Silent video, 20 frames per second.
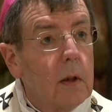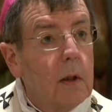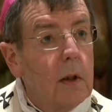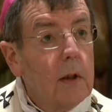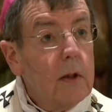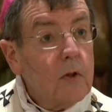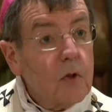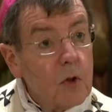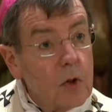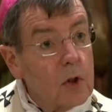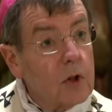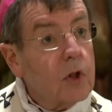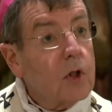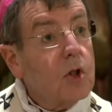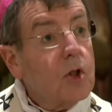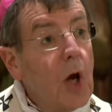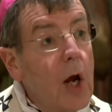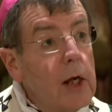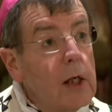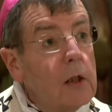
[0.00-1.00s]
is to
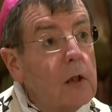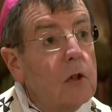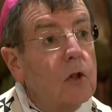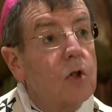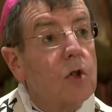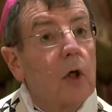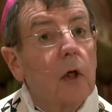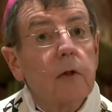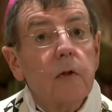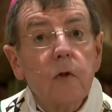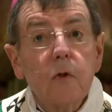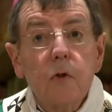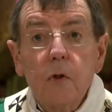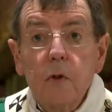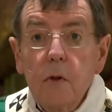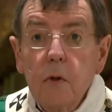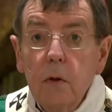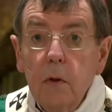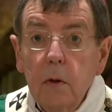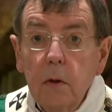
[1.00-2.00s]
change
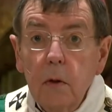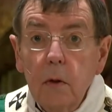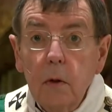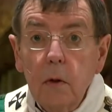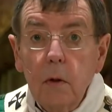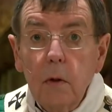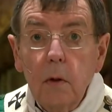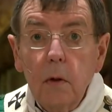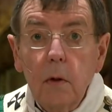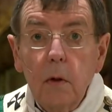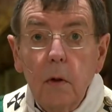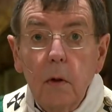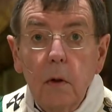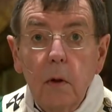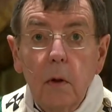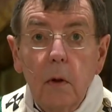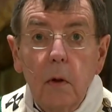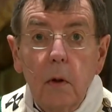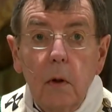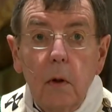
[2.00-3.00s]
us,
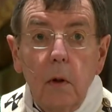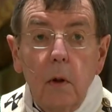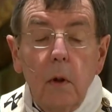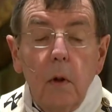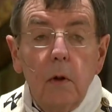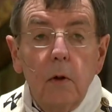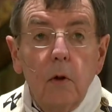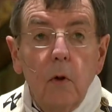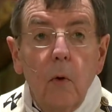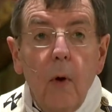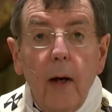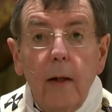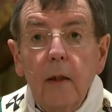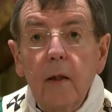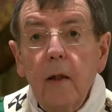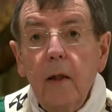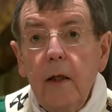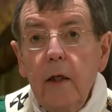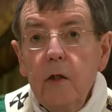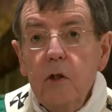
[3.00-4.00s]
to
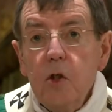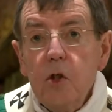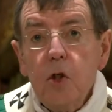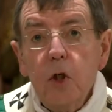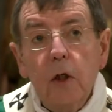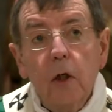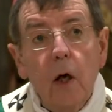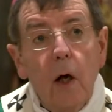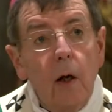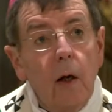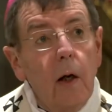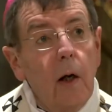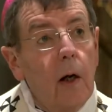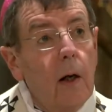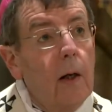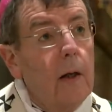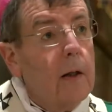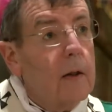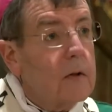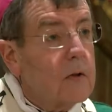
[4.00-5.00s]
unleash in our
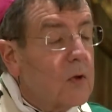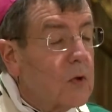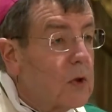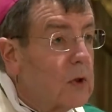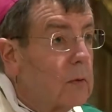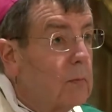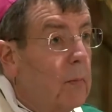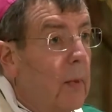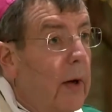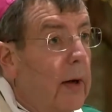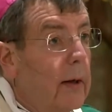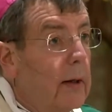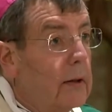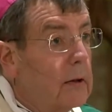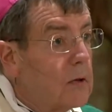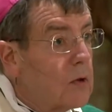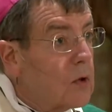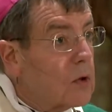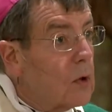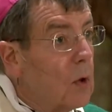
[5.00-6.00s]
hearts and
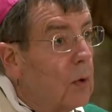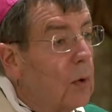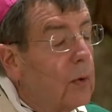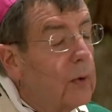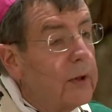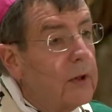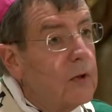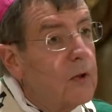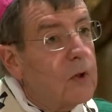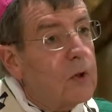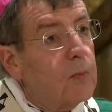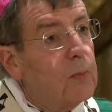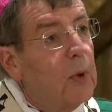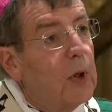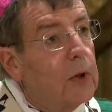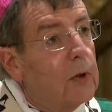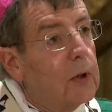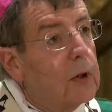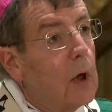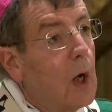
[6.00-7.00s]
minds the Holy
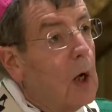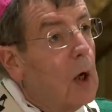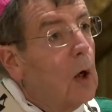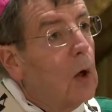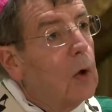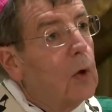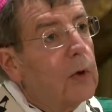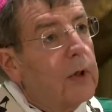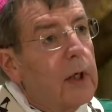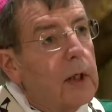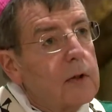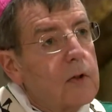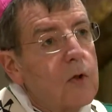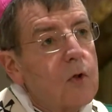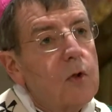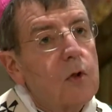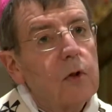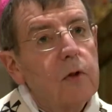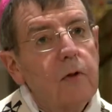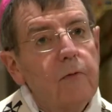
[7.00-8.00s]
Spirit who gets
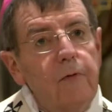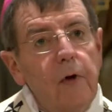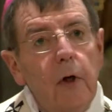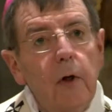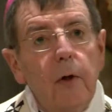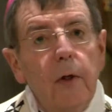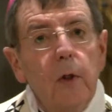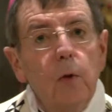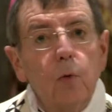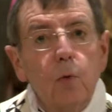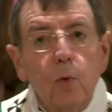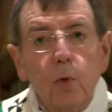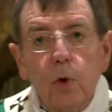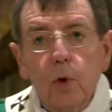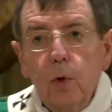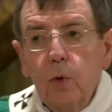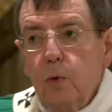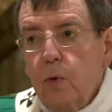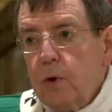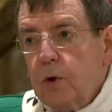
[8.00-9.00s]
to the very
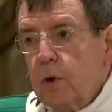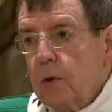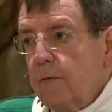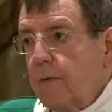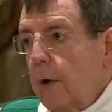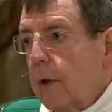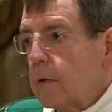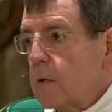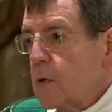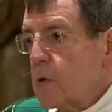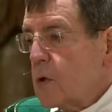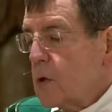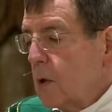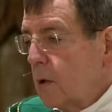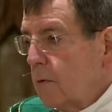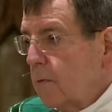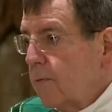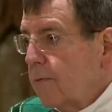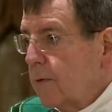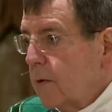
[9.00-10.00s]
root of our
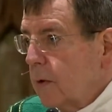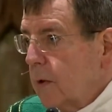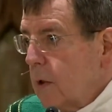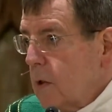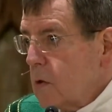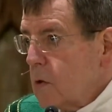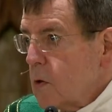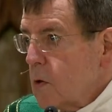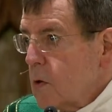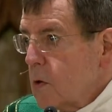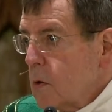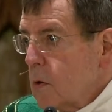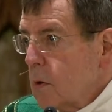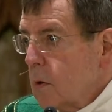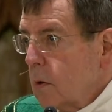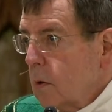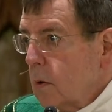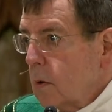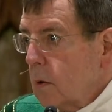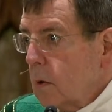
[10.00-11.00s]
sinfulness.
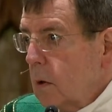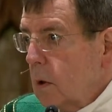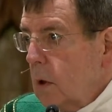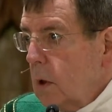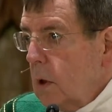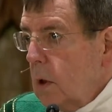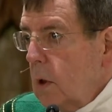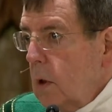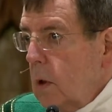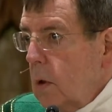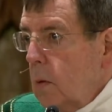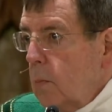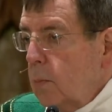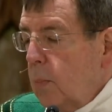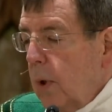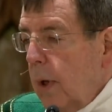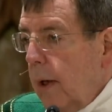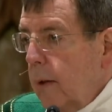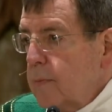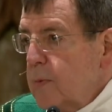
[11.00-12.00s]

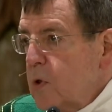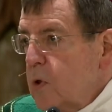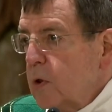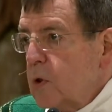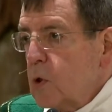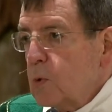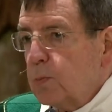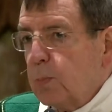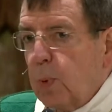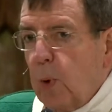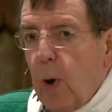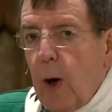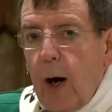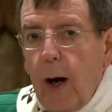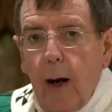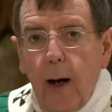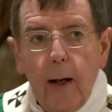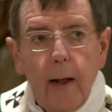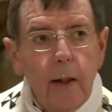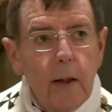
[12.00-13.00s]
Perhaps it's
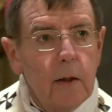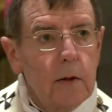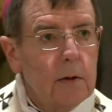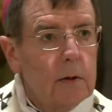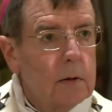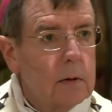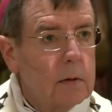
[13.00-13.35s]
pride,